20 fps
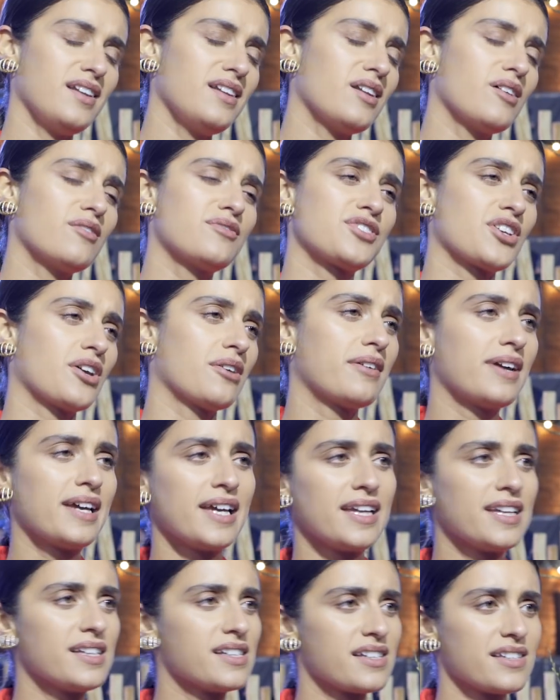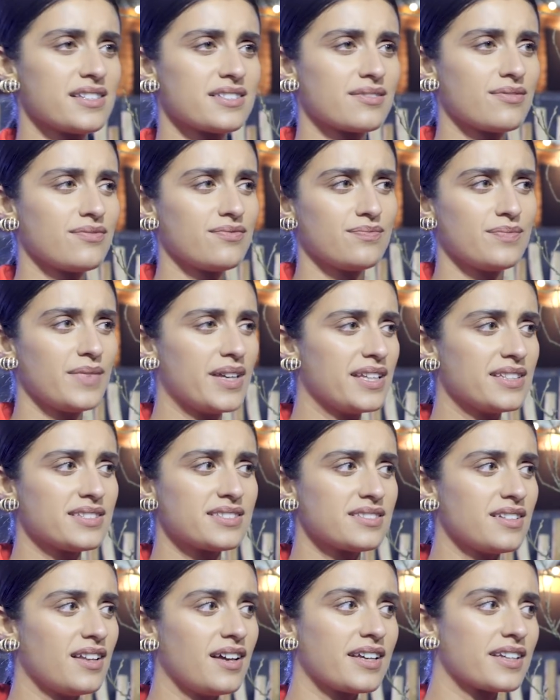I love Joey.
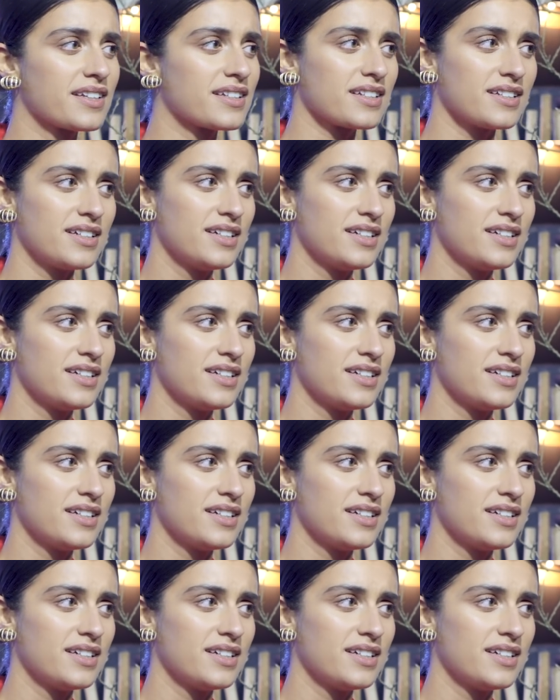He's like...